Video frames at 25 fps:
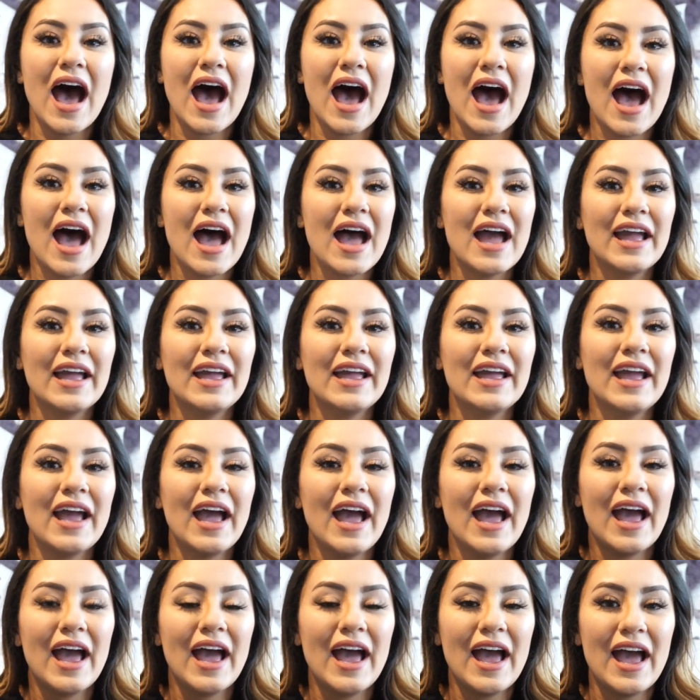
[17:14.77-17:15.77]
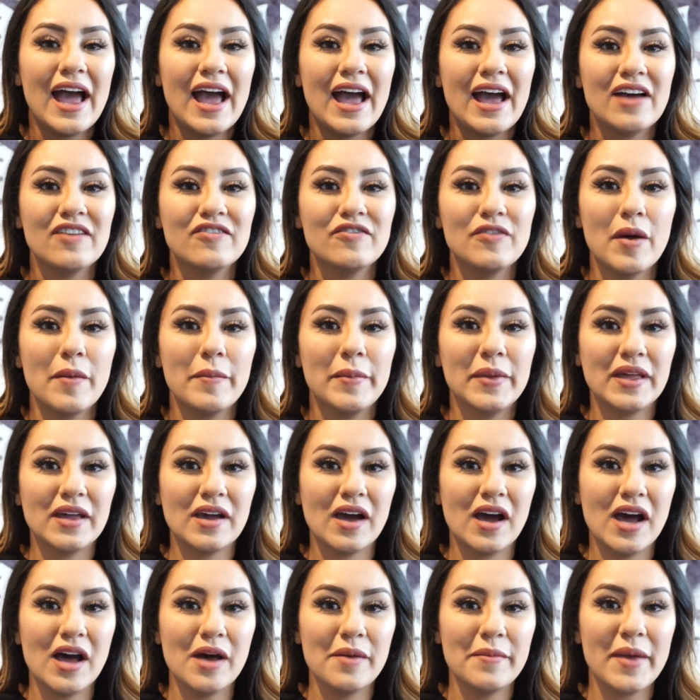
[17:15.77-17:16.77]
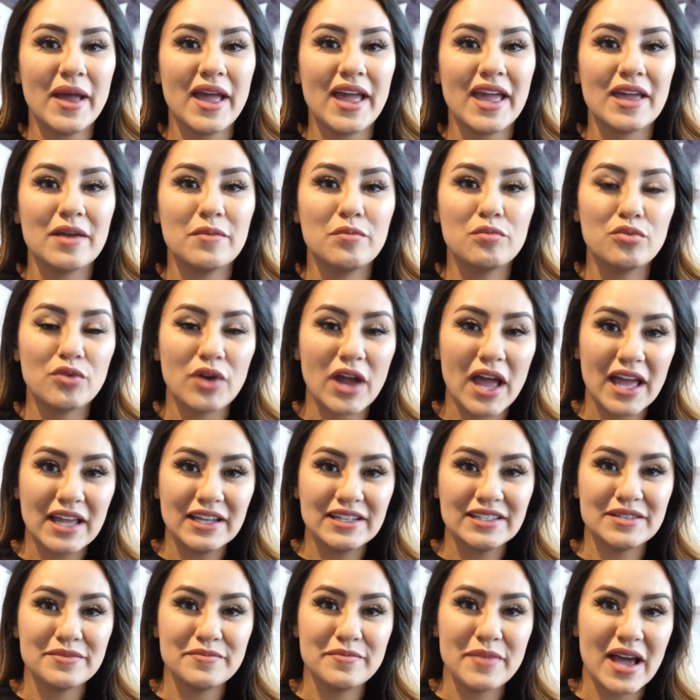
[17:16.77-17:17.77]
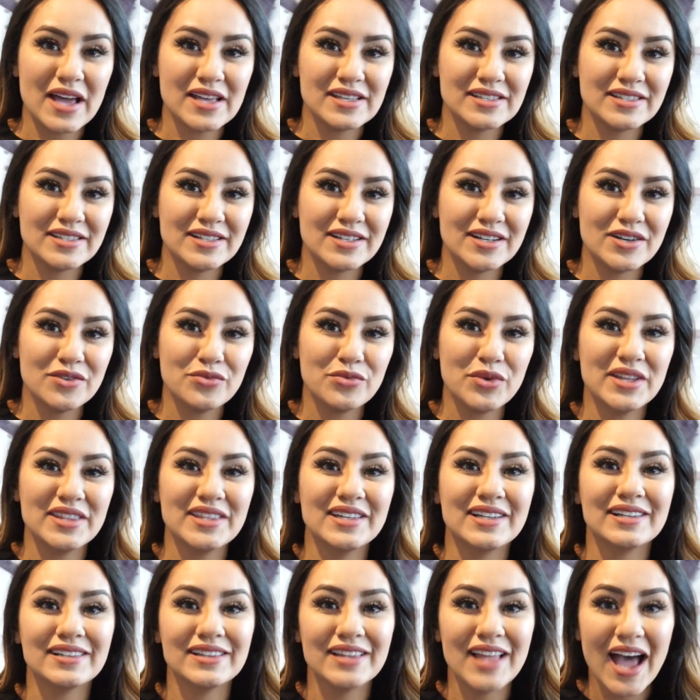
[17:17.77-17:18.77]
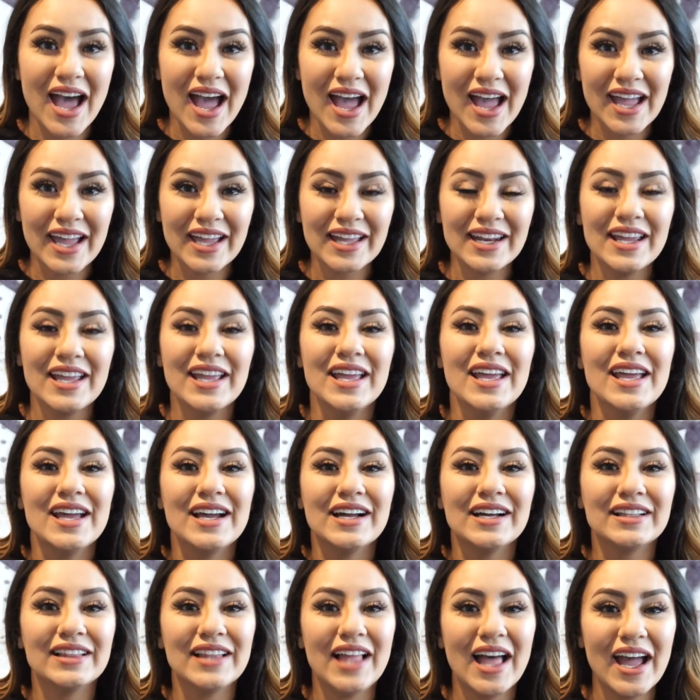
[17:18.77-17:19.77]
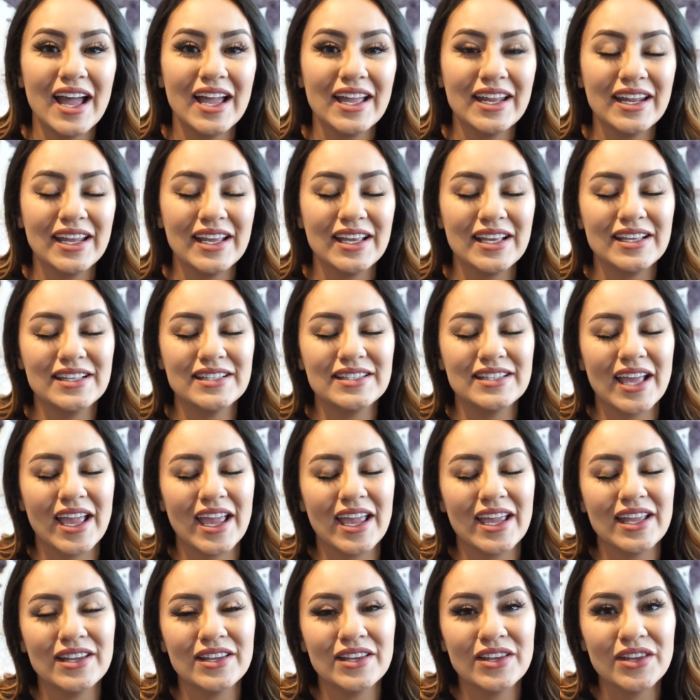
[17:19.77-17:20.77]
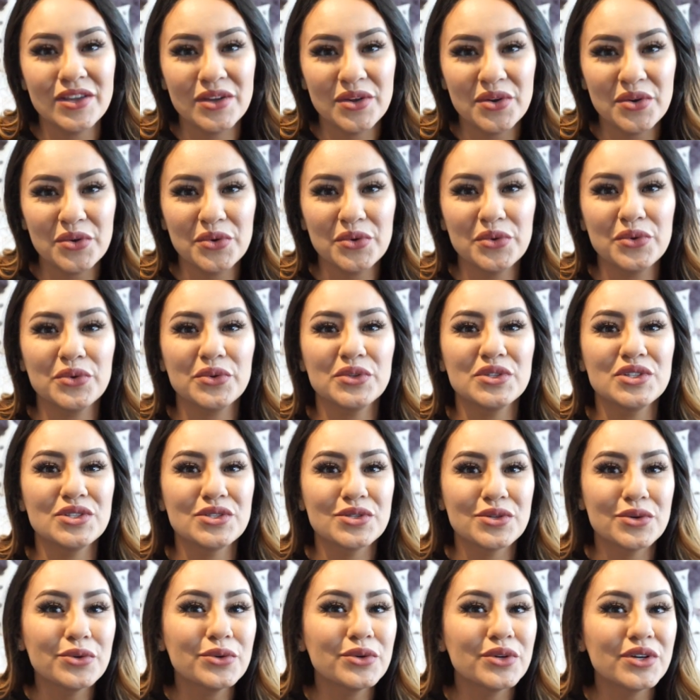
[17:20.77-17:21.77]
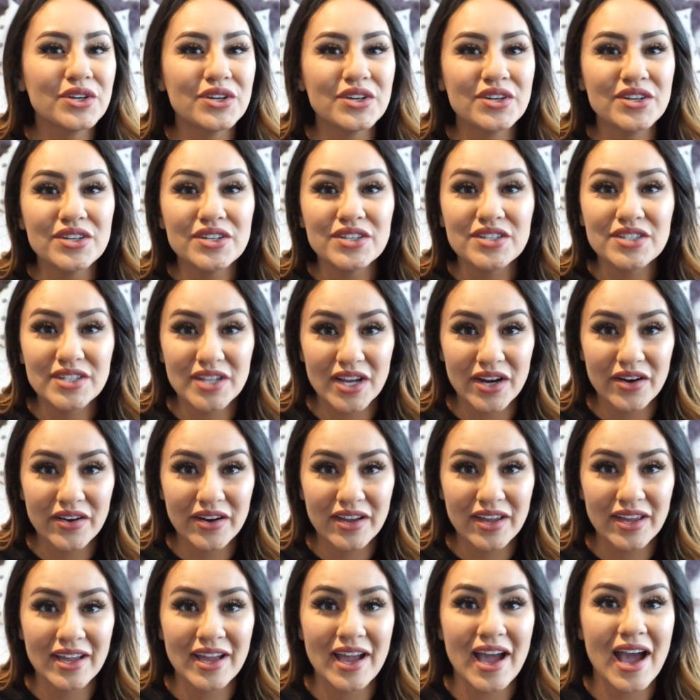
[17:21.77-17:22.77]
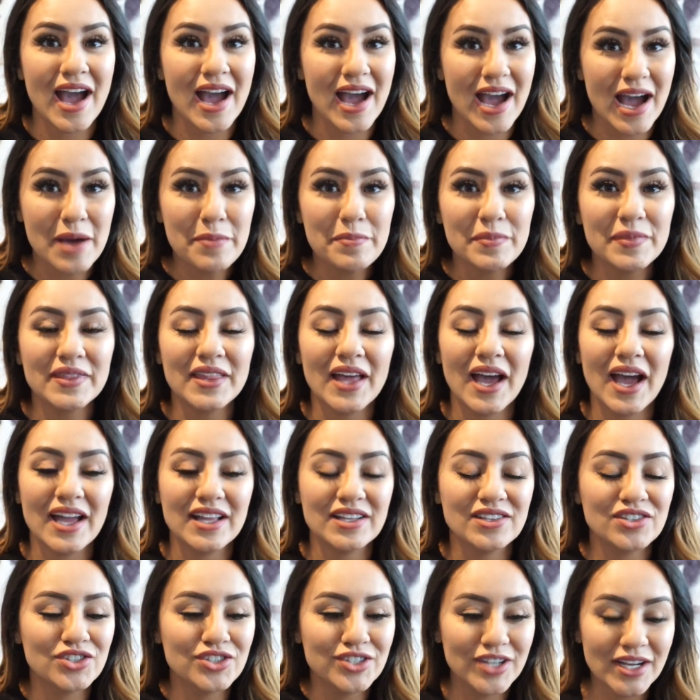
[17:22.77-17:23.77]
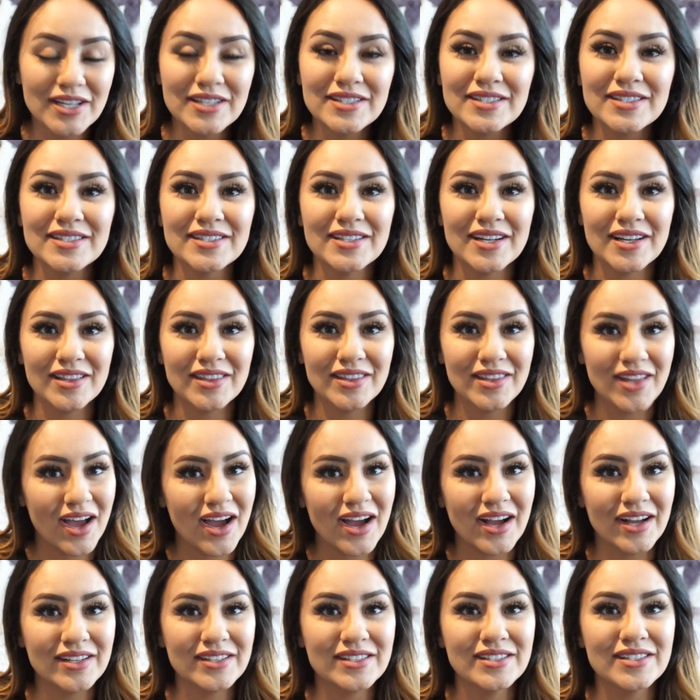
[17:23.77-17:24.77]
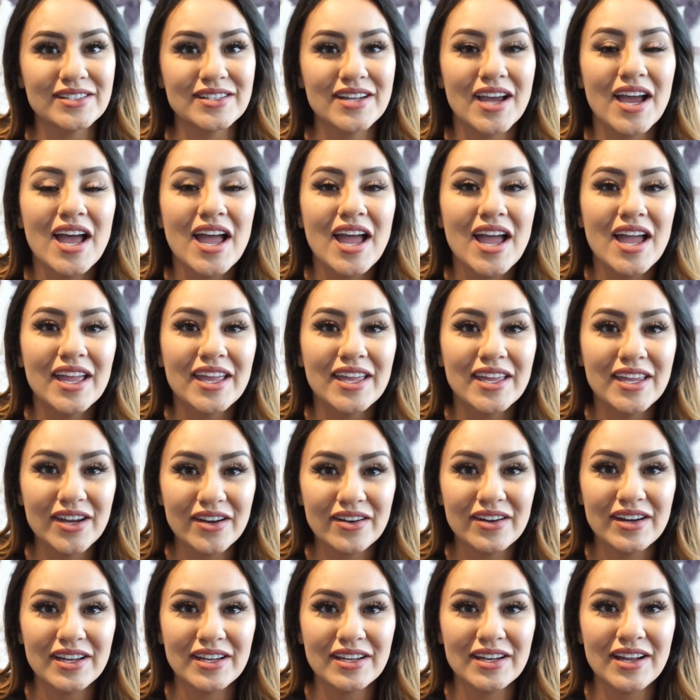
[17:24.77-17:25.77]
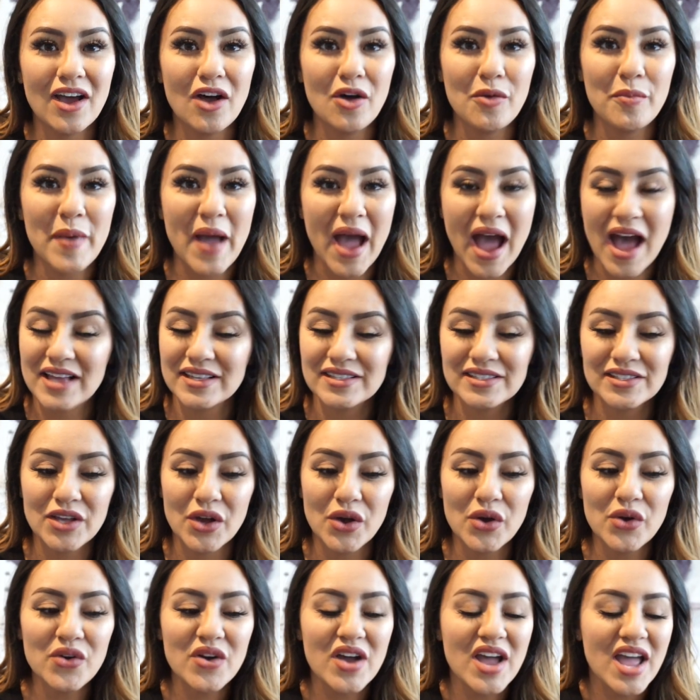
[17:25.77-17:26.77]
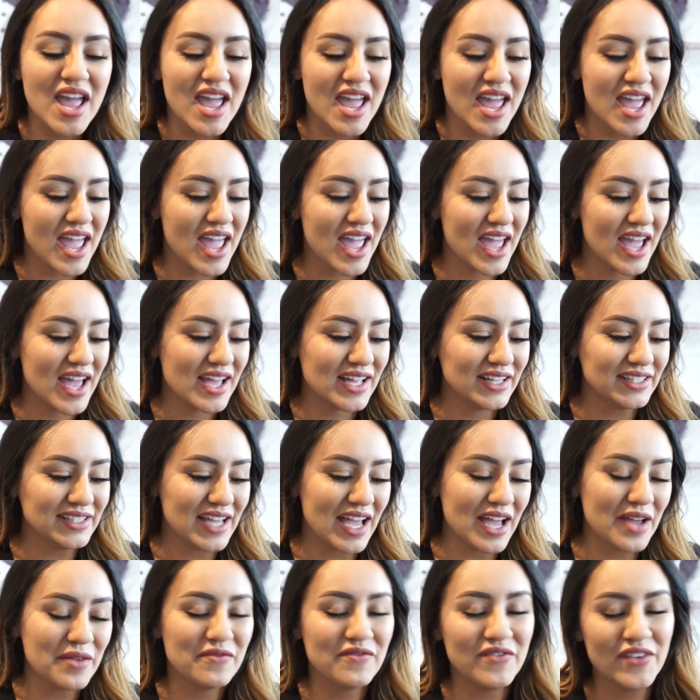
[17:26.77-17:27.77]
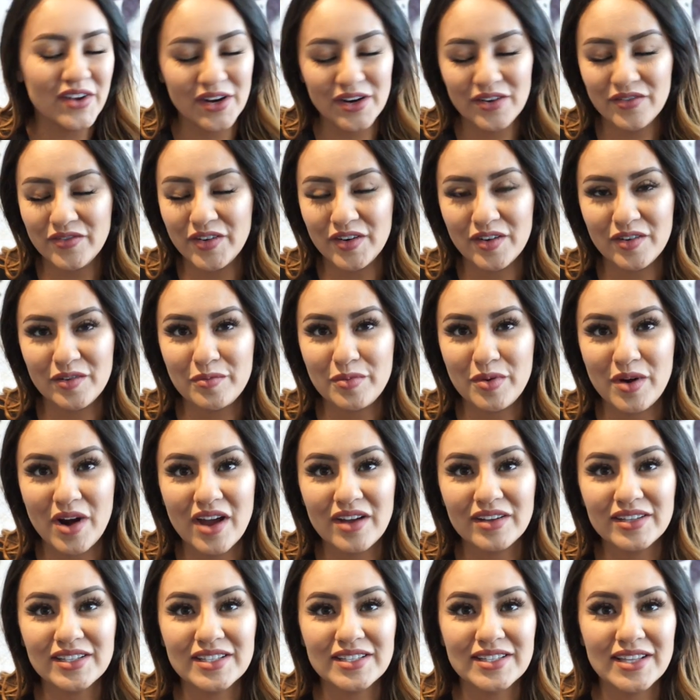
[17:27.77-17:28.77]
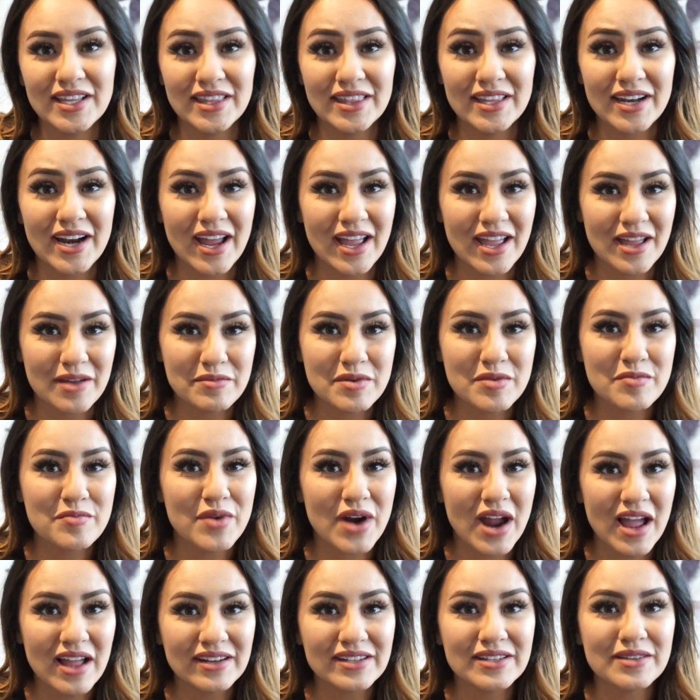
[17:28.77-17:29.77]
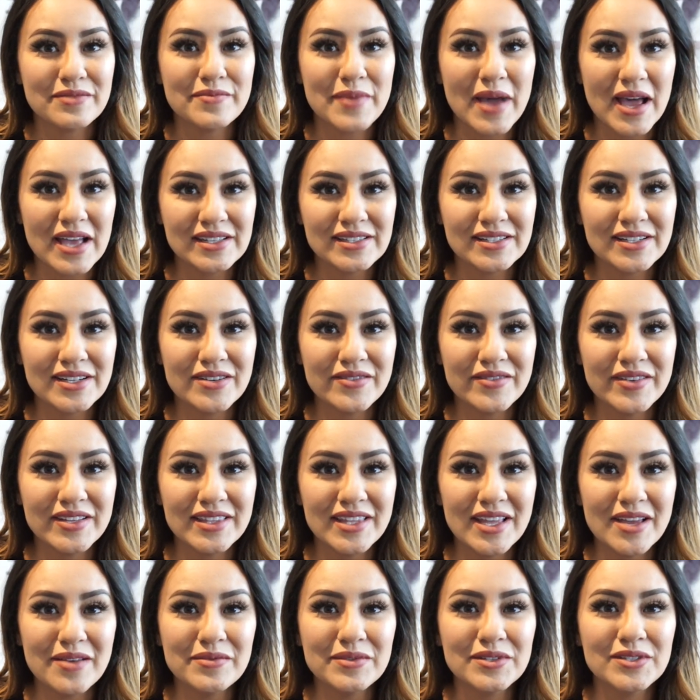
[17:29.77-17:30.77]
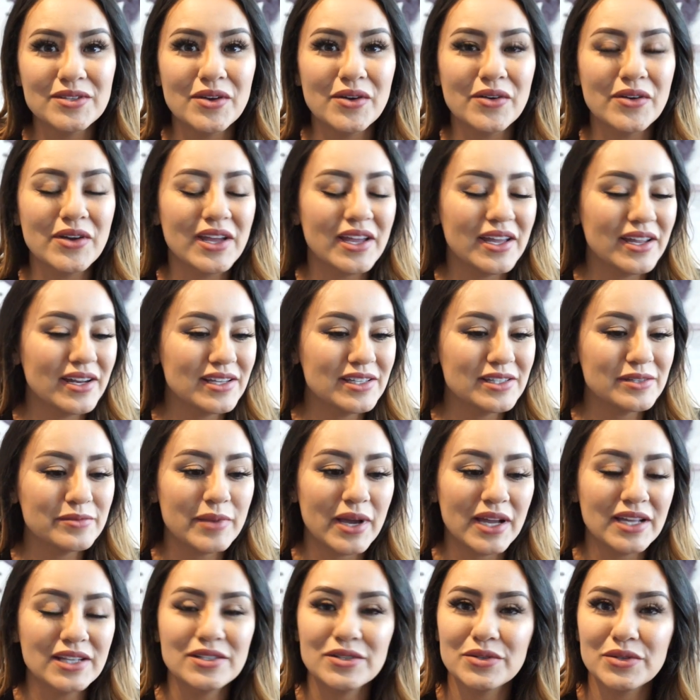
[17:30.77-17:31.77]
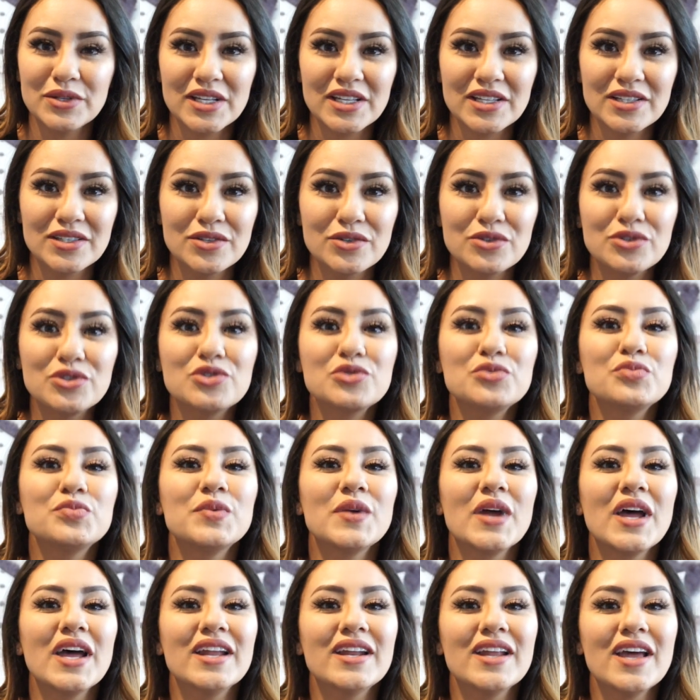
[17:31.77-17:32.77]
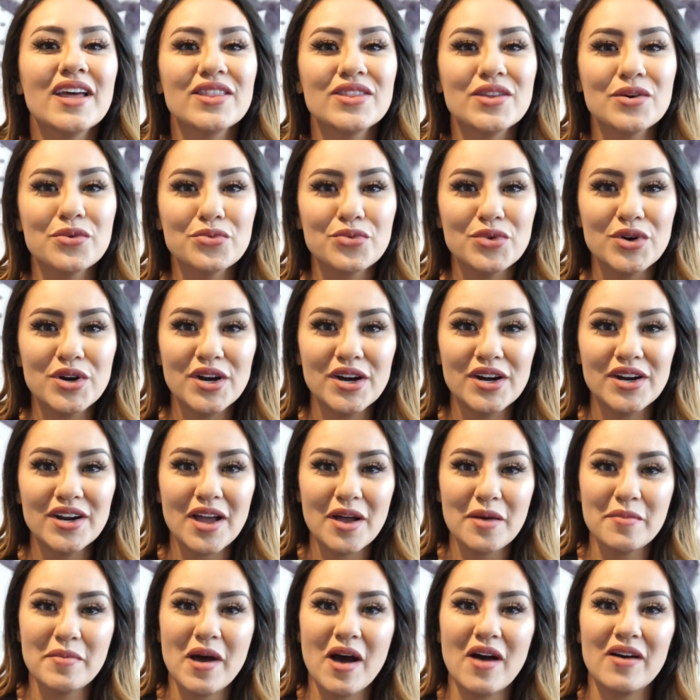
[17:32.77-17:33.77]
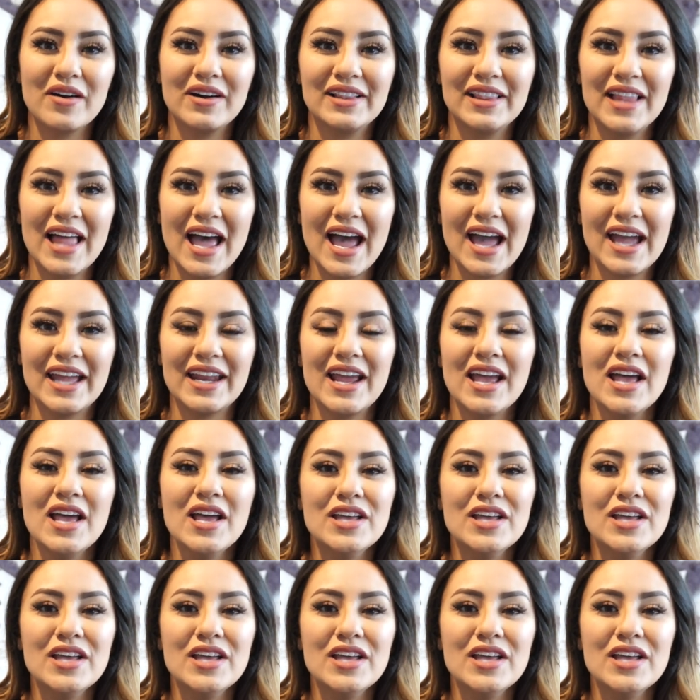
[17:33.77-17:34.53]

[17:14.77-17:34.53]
I have become a brand ambassador with Glide. Glide is a new scooter sharing app that just launched here in El Paso, and I'm very, very proud to say that I am a brand ambassador with them, so it is my duty to spread the word about Glide.